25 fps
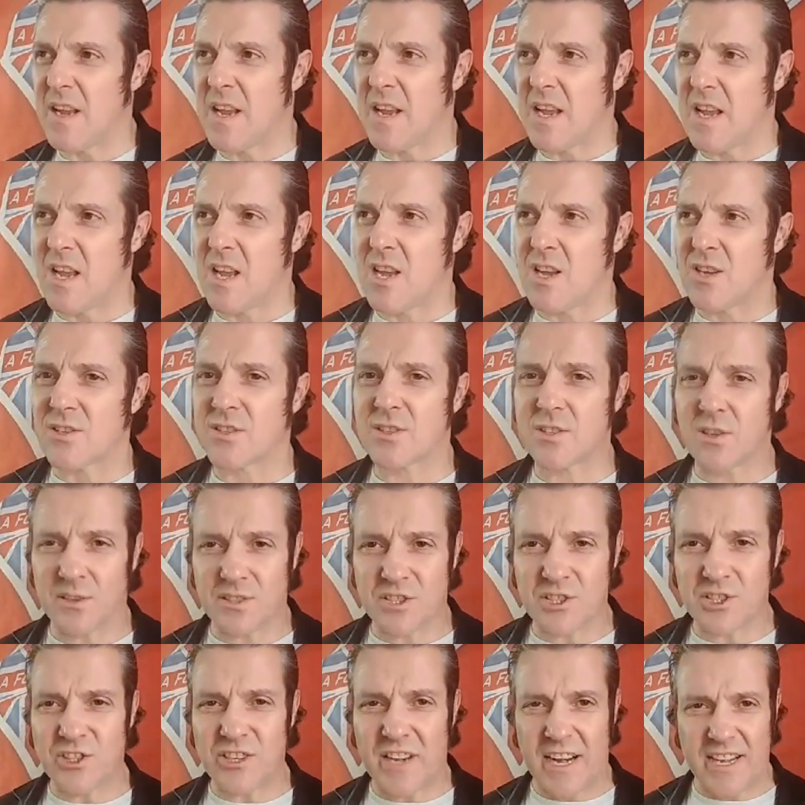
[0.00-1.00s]

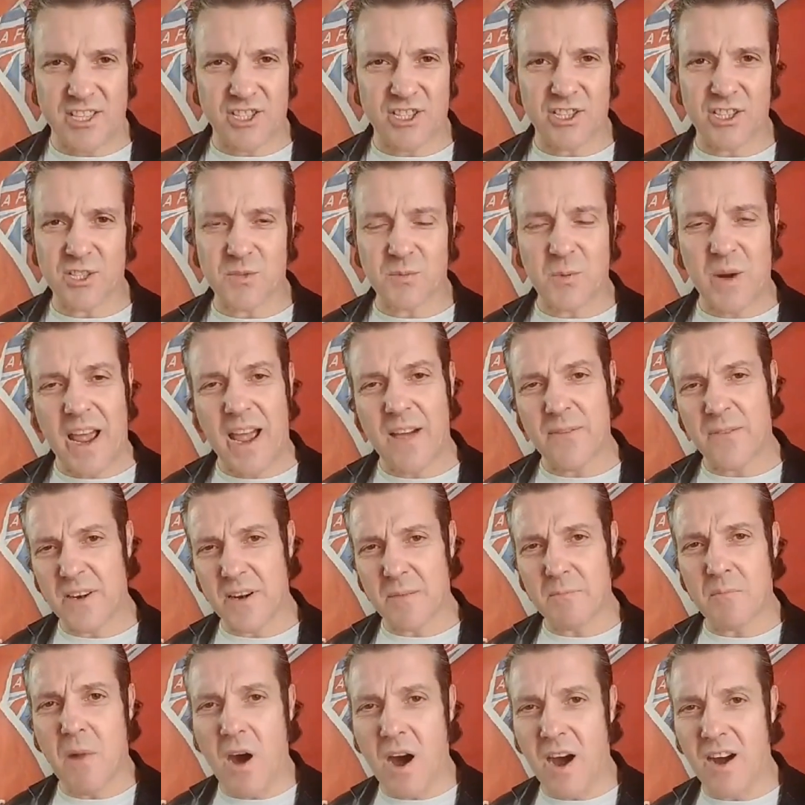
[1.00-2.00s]
Scottish Nationalists were having a
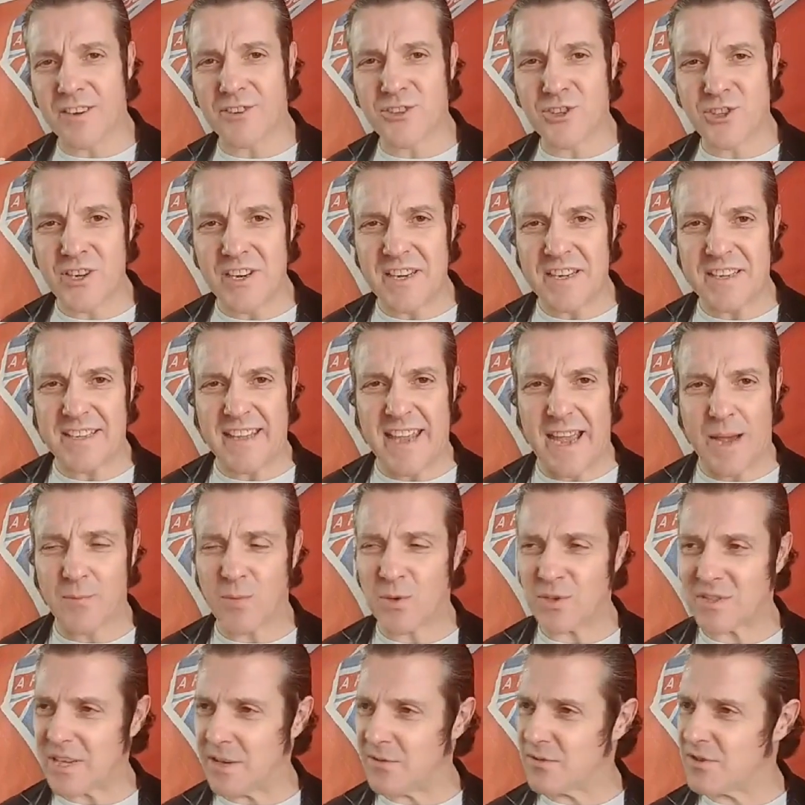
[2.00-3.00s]
march in
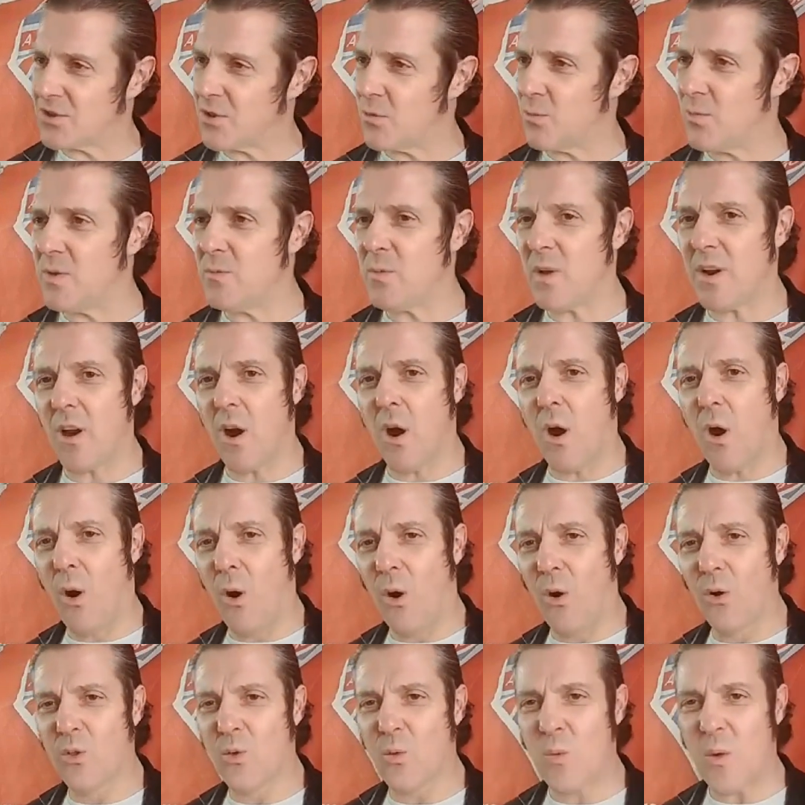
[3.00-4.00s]
Campbelltown. So we went
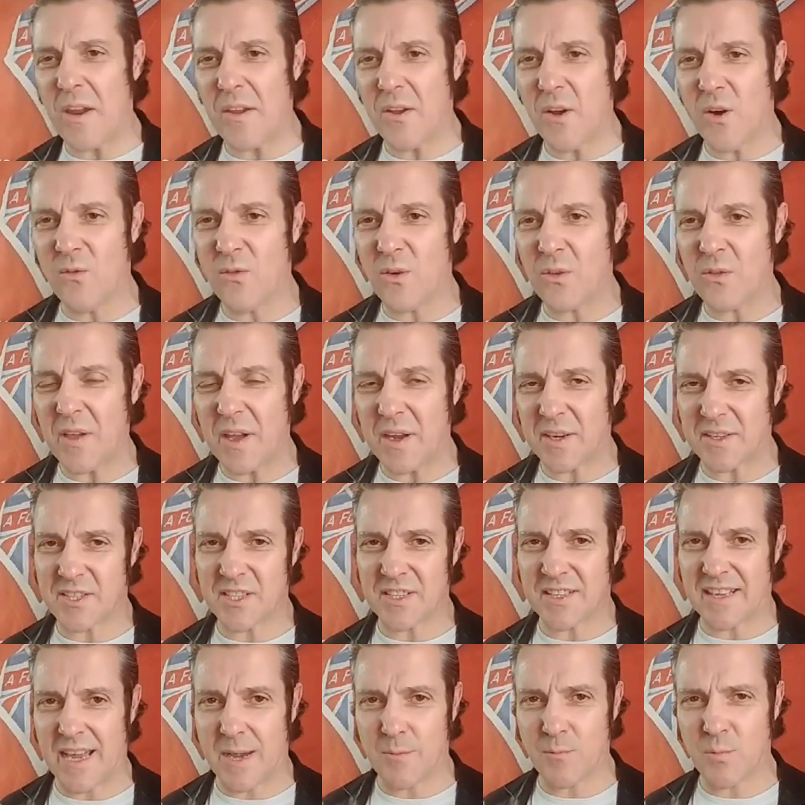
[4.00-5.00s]
all the way over there to
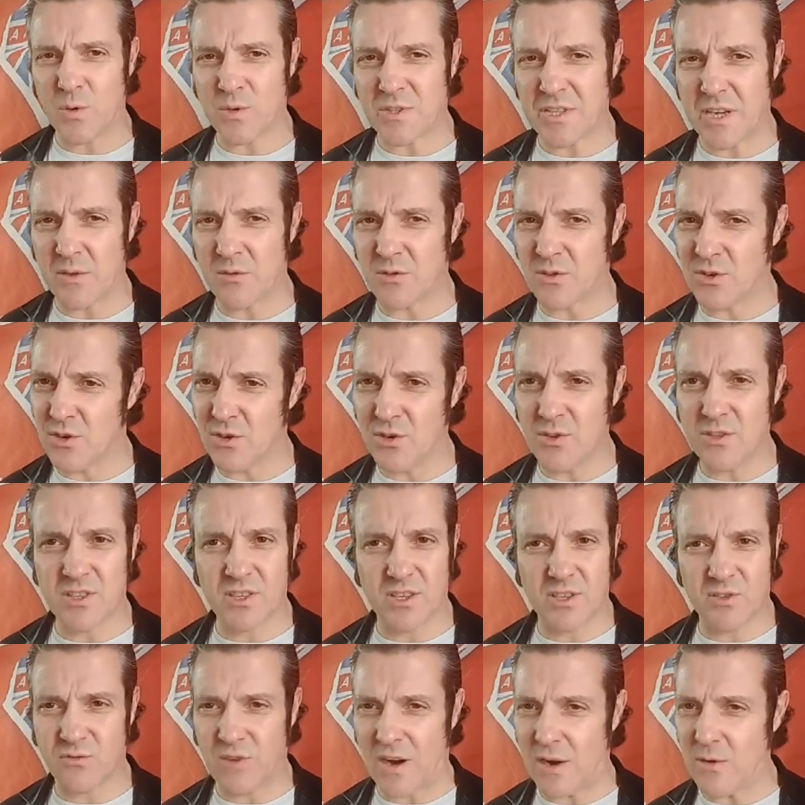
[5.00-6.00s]
Campbelltown. Good
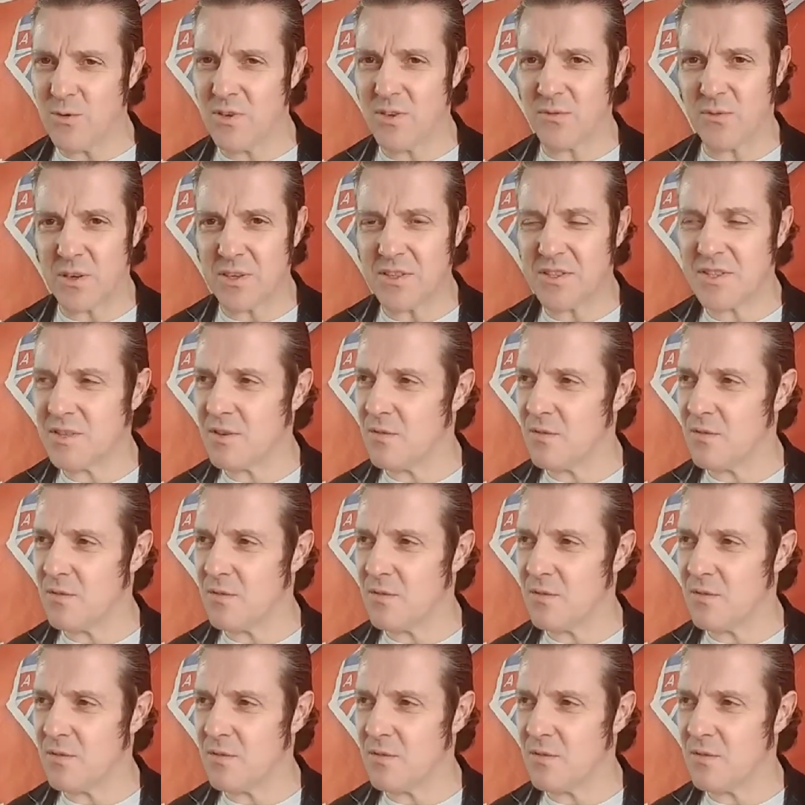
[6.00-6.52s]
crowd of us.